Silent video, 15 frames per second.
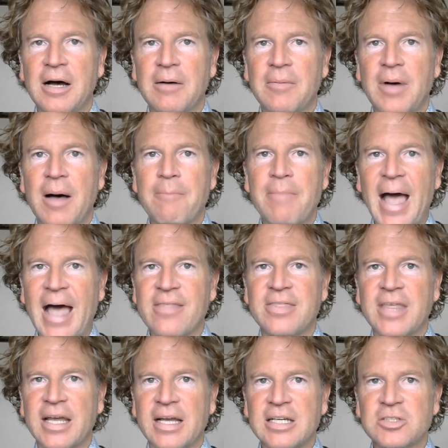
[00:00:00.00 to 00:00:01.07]
a bad
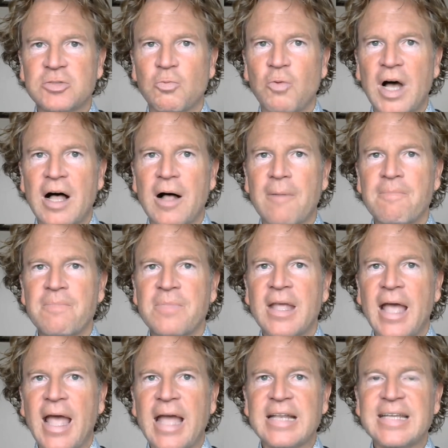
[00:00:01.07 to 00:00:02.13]
thing as well.
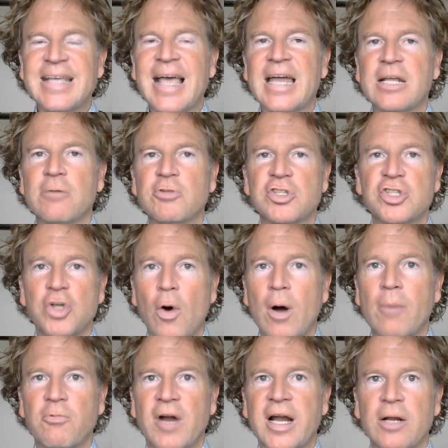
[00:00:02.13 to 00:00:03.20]
And yet it would show
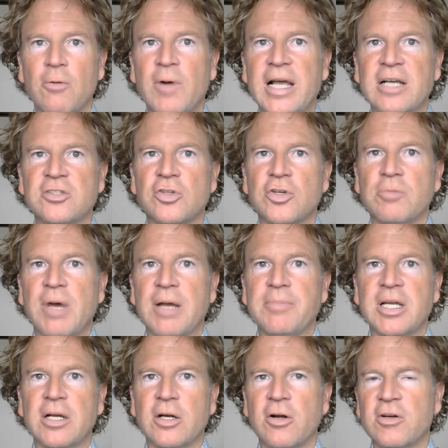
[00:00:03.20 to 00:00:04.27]
up right away, so you might
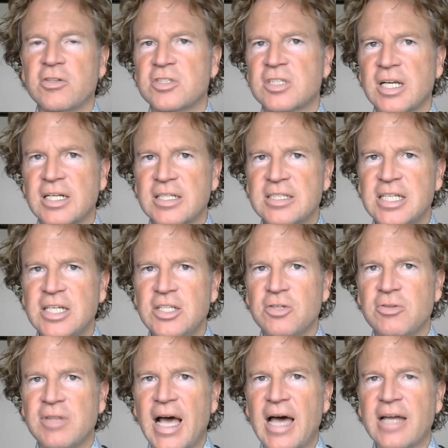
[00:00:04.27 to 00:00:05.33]
be encouraged to continue
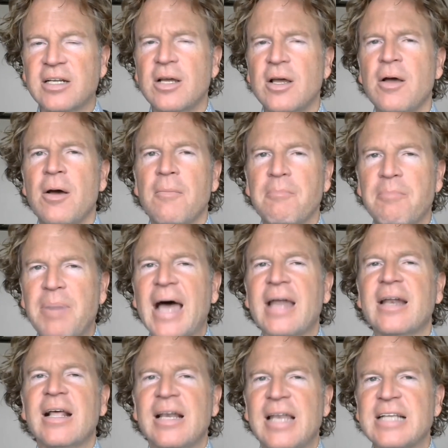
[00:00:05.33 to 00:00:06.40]
that.
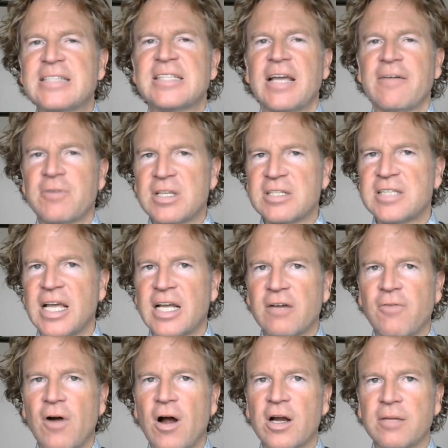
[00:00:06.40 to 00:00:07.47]
But let's say, for the sake
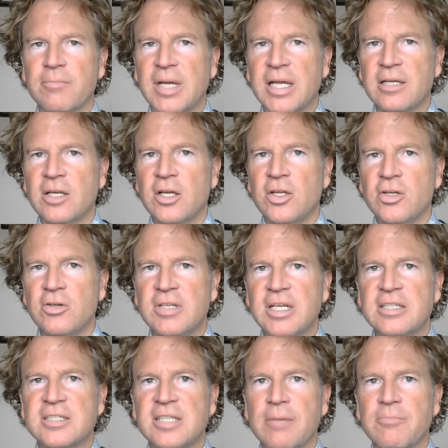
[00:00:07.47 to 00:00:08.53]
of argument, you
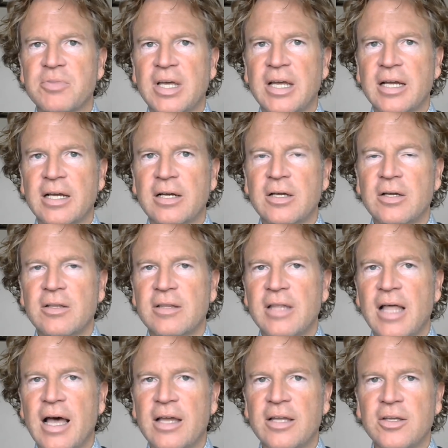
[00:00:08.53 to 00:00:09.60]
did something
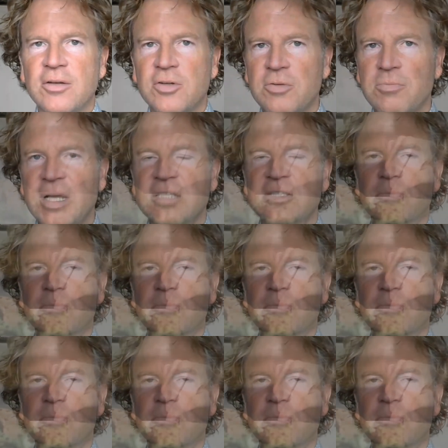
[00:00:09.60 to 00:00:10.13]
that you made some